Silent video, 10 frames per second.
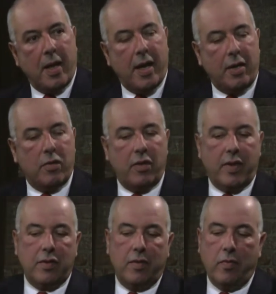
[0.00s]
Mm. At the
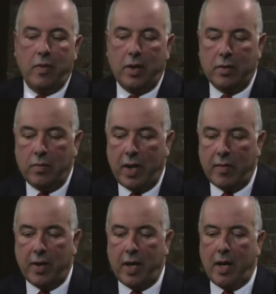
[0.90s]
University of Washington, we
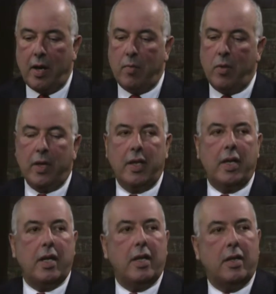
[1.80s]
have uh, more than
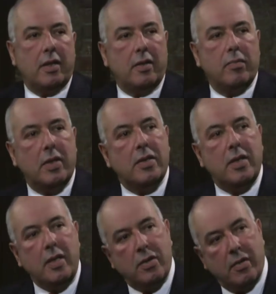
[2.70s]
100
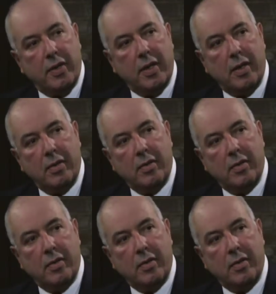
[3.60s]
Brazilians over there.